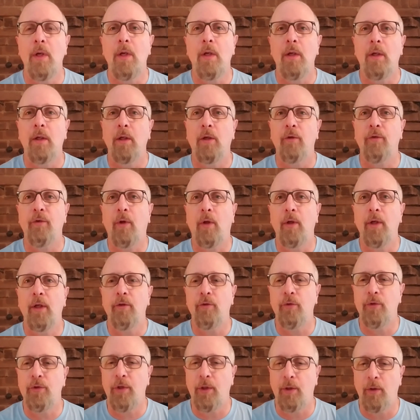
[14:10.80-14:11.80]
It's all an
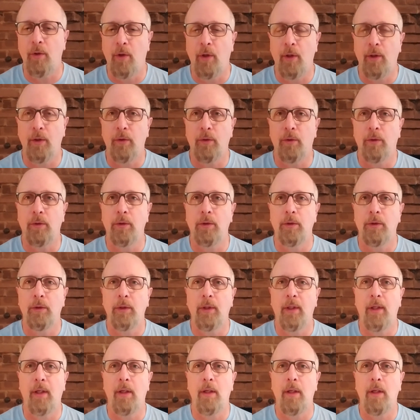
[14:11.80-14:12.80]
interesting article,
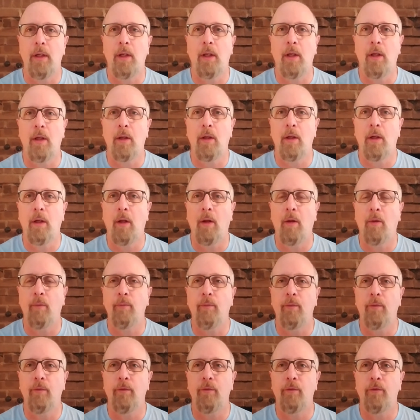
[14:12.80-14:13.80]
and I'll
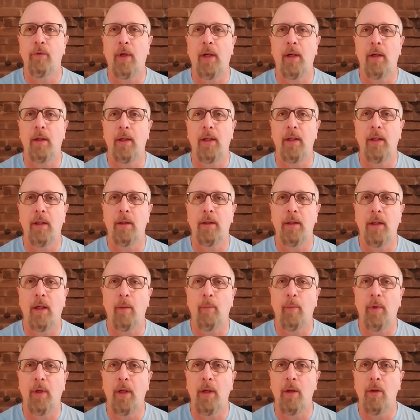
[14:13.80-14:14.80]
try to link it down
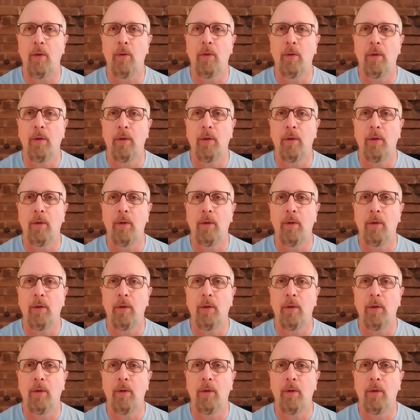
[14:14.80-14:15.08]
below